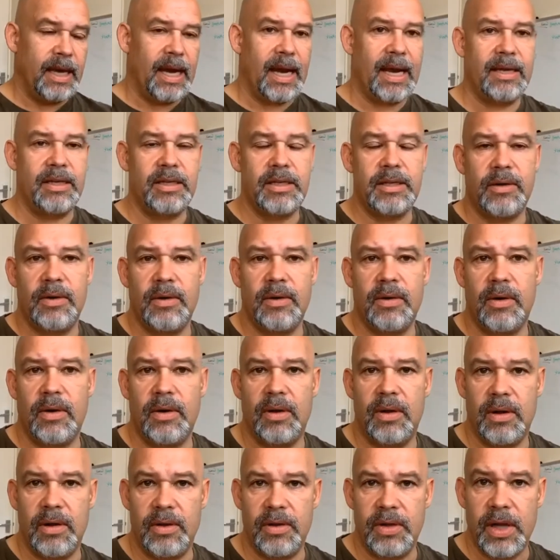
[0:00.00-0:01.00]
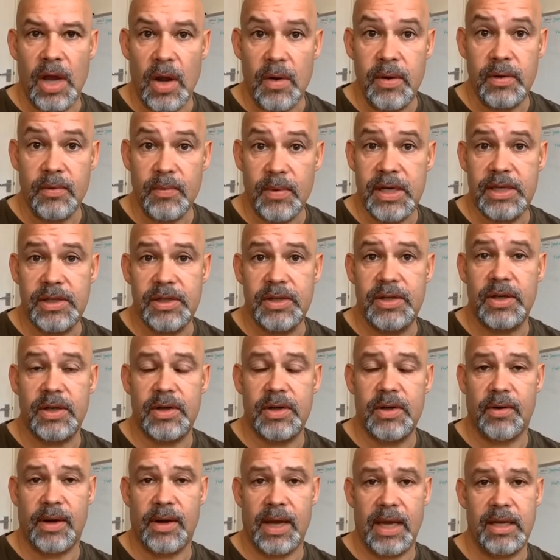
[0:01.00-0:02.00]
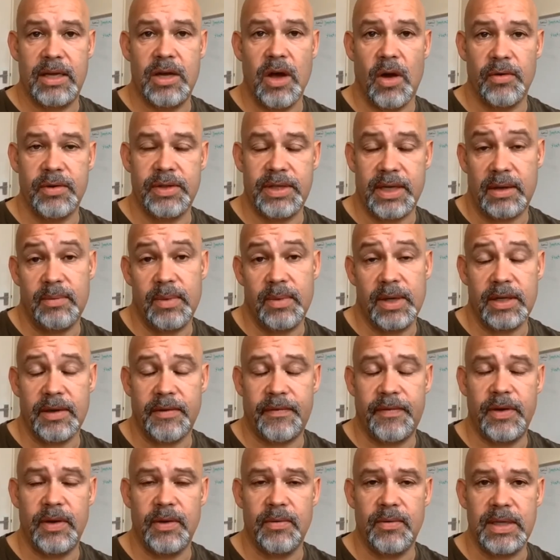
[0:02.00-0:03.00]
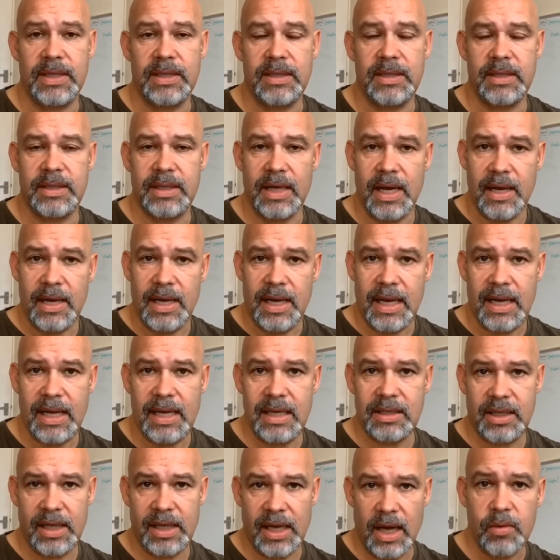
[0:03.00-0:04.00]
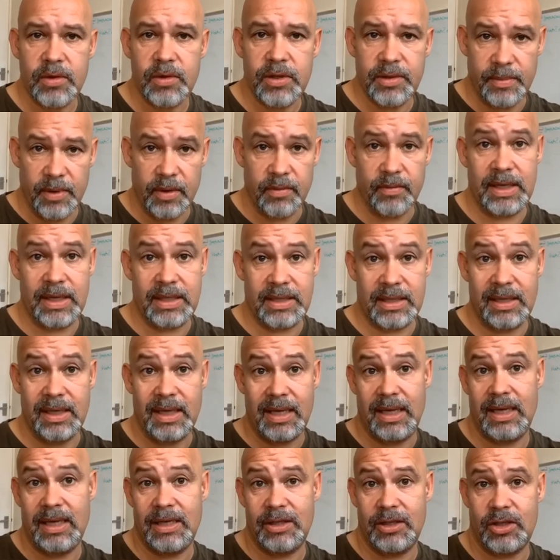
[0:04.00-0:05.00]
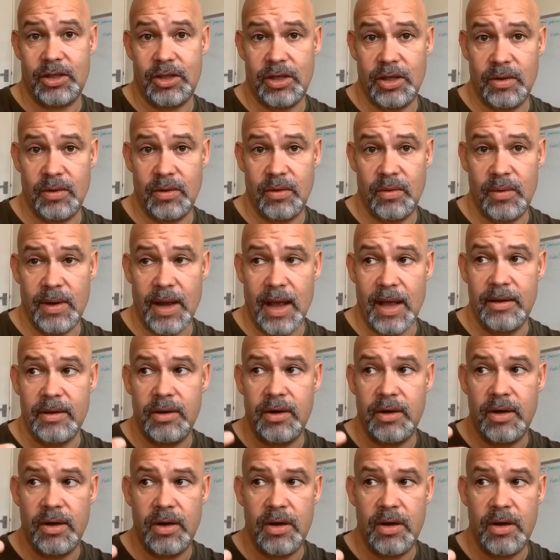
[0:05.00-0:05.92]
And the only reason to create content, well, there's a few reasons, is the ultimate reason is to